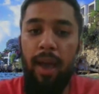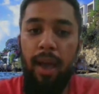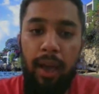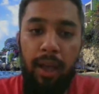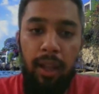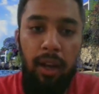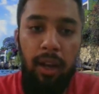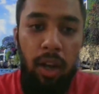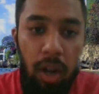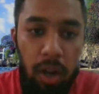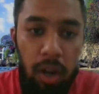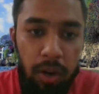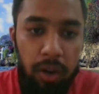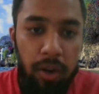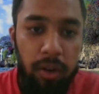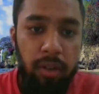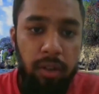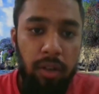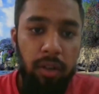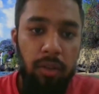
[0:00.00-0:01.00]

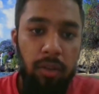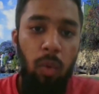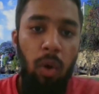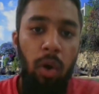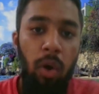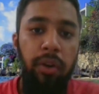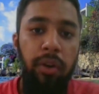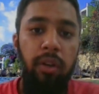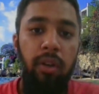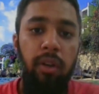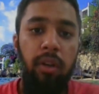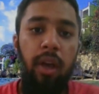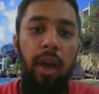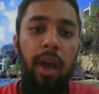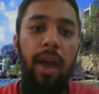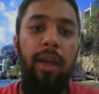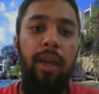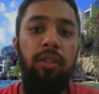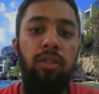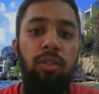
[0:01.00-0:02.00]
learn, one,
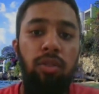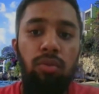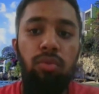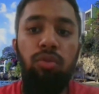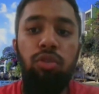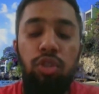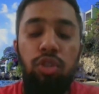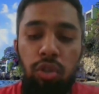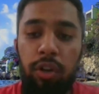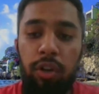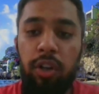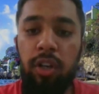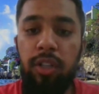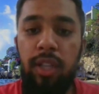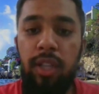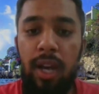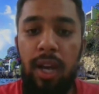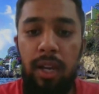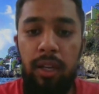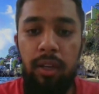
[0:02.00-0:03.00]
and two, show your
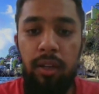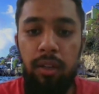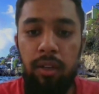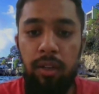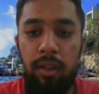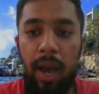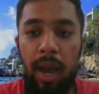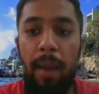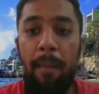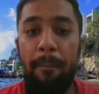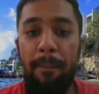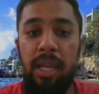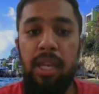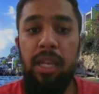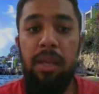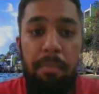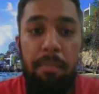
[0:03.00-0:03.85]
talent and be the